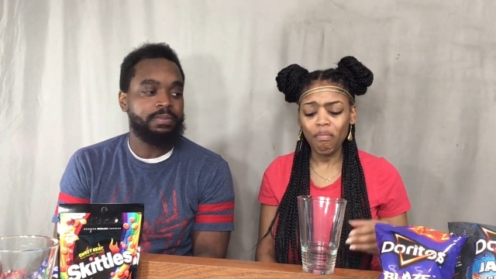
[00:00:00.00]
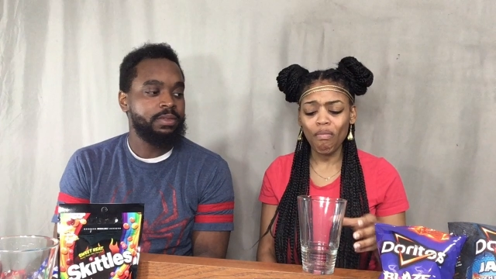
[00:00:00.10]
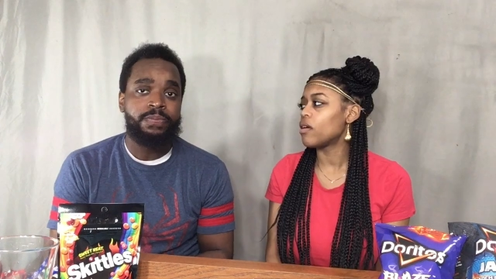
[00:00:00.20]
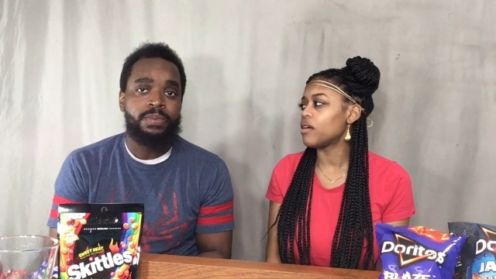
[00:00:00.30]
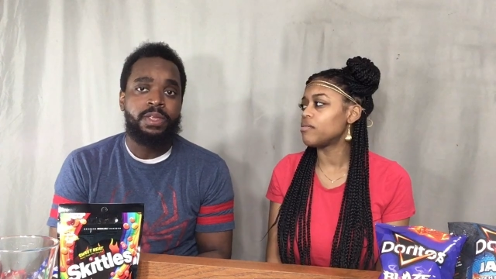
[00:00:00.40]

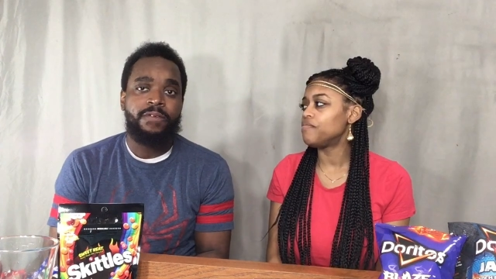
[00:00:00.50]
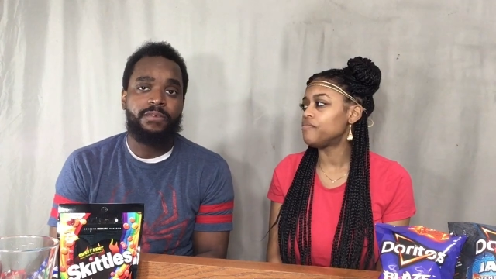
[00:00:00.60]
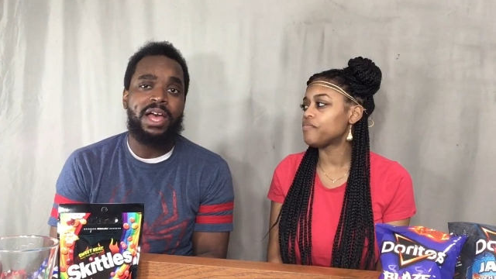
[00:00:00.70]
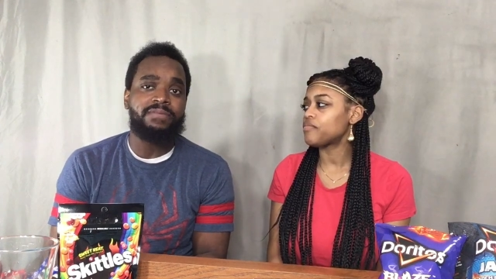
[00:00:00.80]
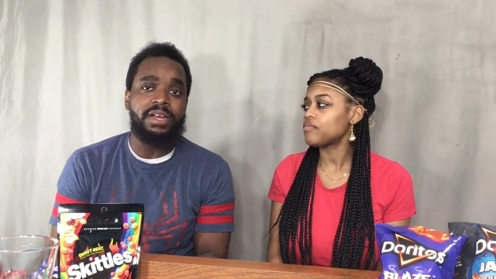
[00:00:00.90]
Speaker 1: Yeah. We
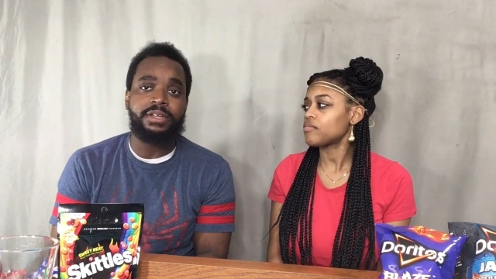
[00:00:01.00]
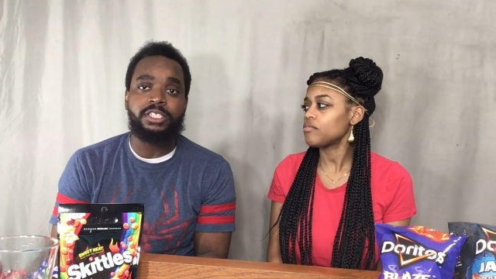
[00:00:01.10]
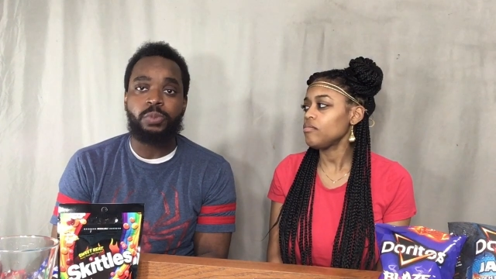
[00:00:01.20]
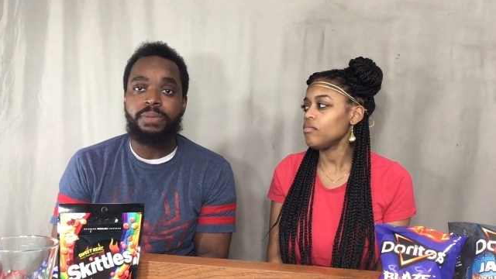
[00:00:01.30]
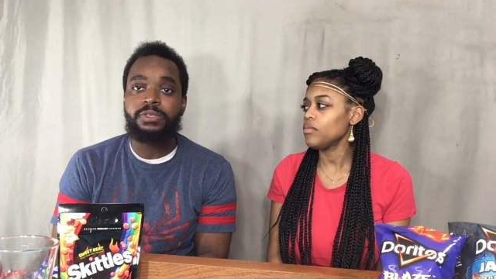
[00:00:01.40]
have like a
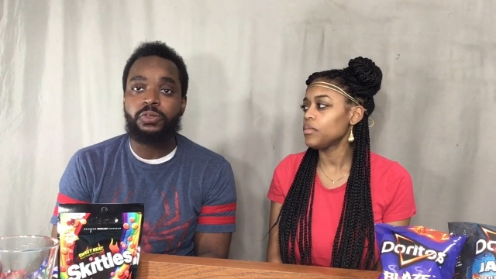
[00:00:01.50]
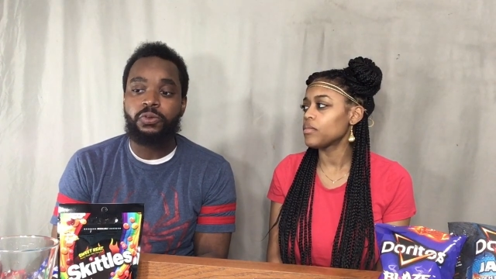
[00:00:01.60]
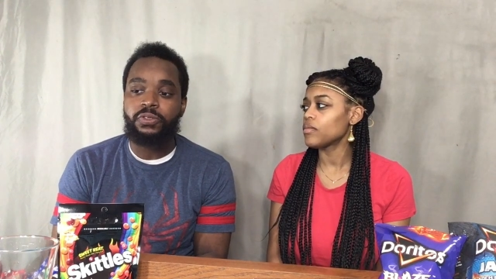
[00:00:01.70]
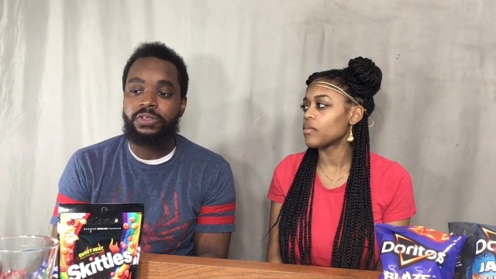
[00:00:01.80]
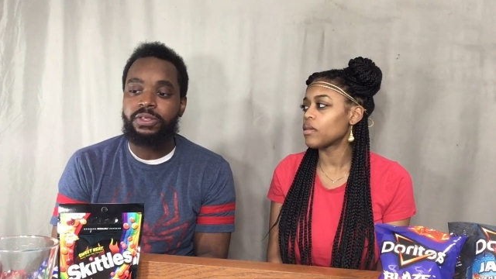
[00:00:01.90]
sweet
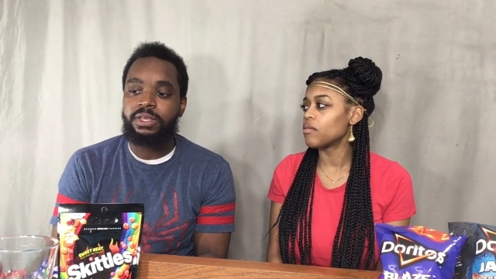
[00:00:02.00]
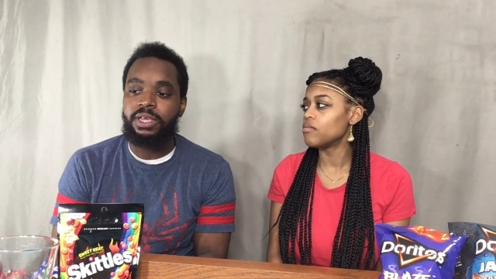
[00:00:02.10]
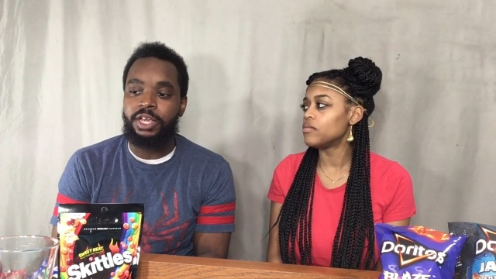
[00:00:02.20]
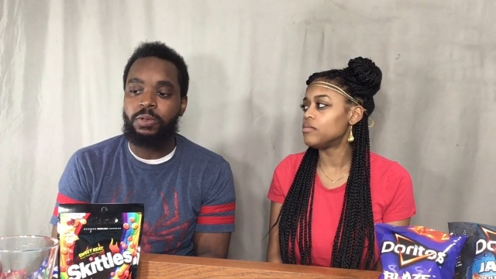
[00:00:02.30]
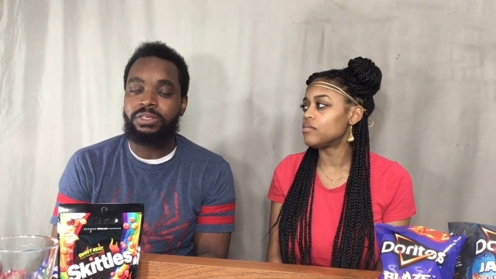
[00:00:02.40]
tooth
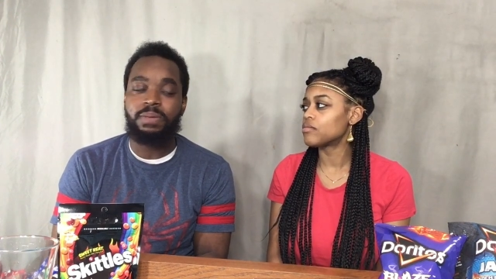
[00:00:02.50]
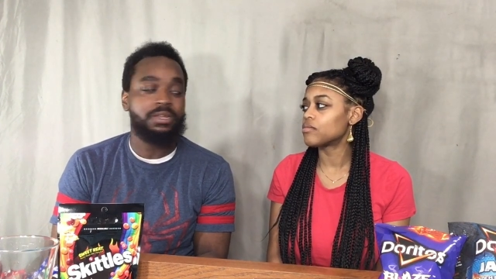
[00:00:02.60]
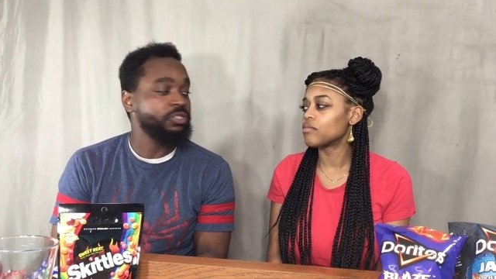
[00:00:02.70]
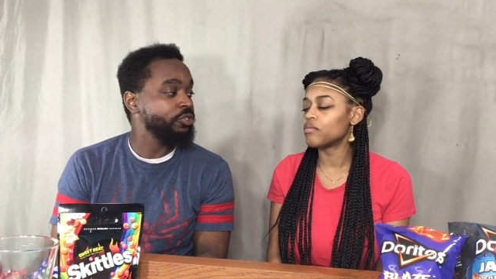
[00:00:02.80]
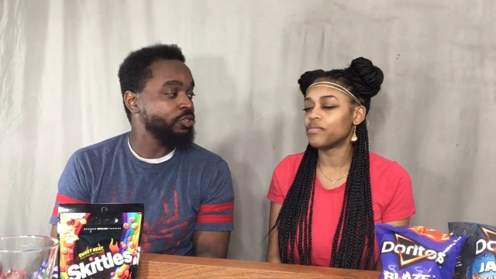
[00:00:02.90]
and you want something
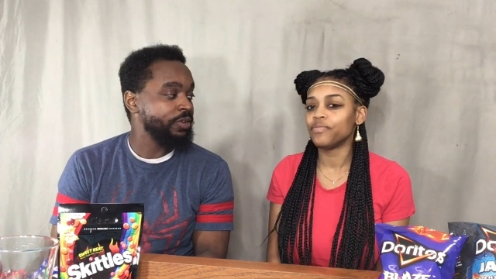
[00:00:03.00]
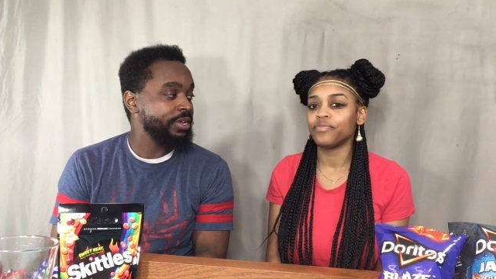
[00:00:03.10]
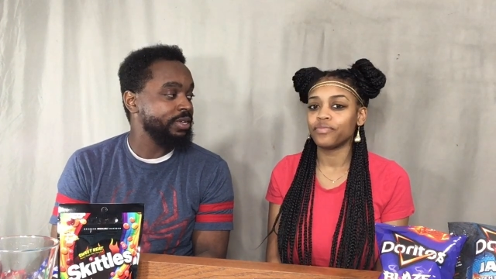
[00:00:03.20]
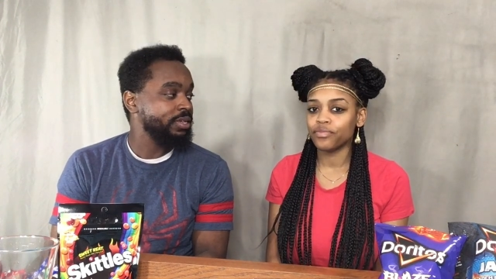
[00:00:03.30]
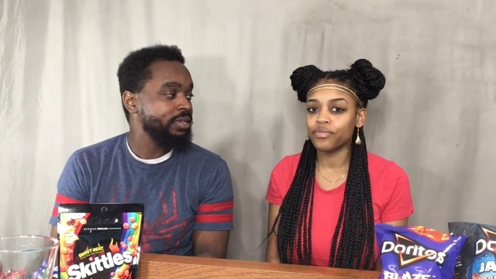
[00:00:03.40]
to
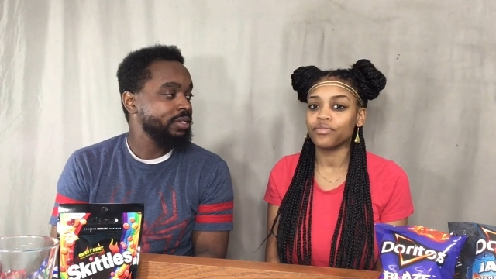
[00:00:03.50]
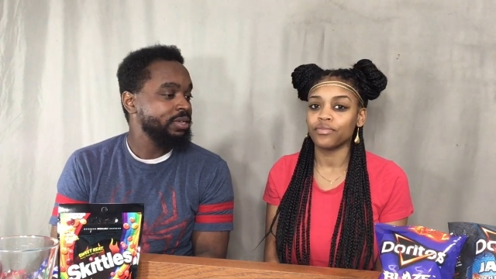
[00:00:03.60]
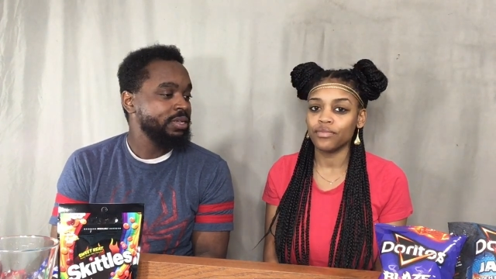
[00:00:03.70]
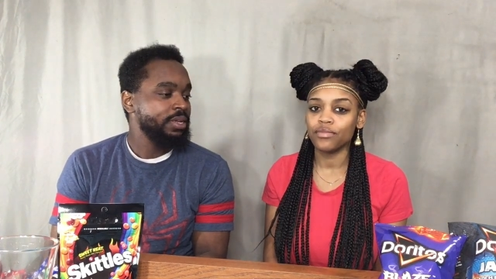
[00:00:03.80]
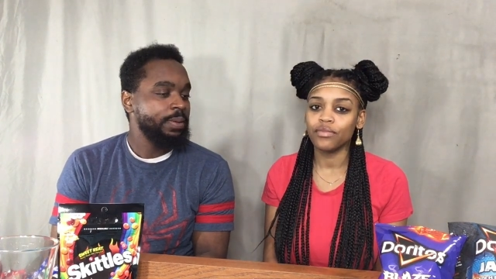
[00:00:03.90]
drink.
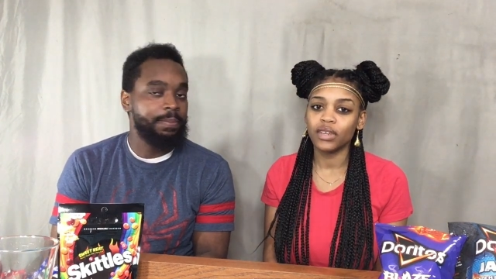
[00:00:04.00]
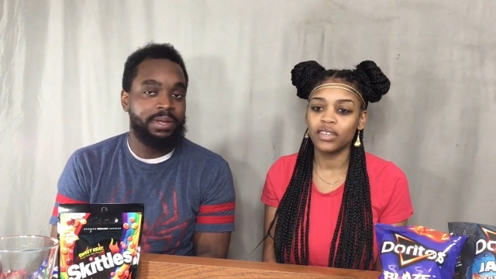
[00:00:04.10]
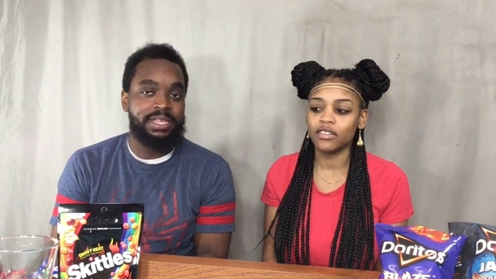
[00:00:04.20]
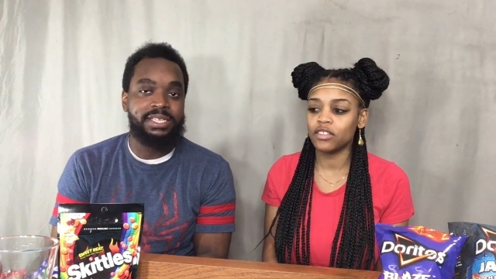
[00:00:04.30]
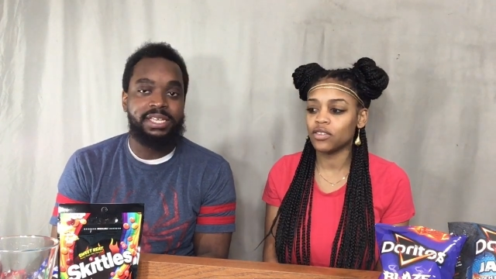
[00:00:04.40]

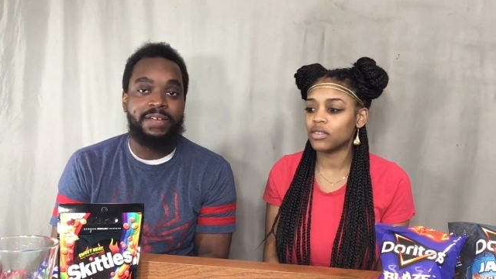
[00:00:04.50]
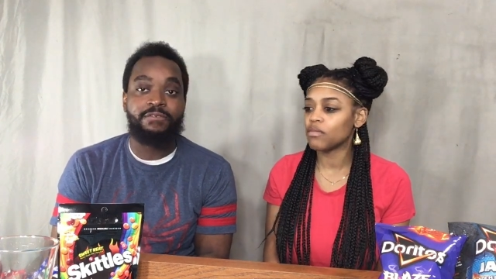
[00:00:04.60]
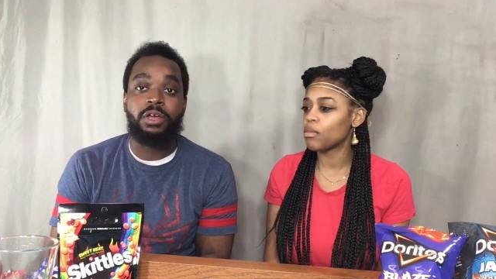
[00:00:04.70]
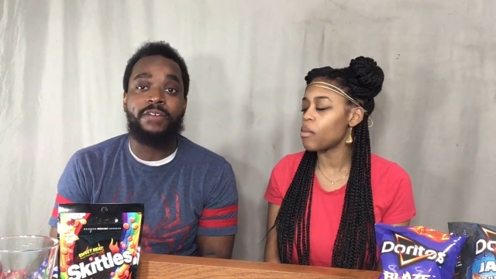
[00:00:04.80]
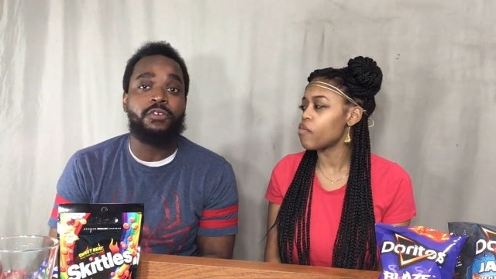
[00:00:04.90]
But this if
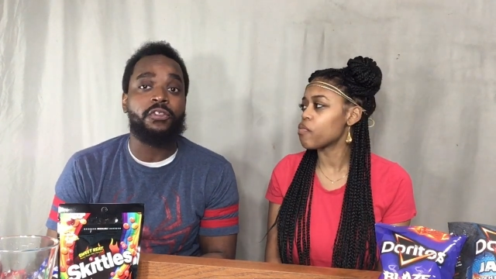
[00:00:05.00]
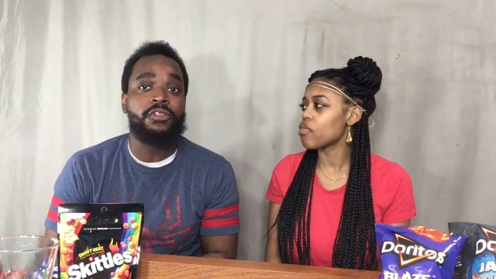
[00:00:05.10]
if you're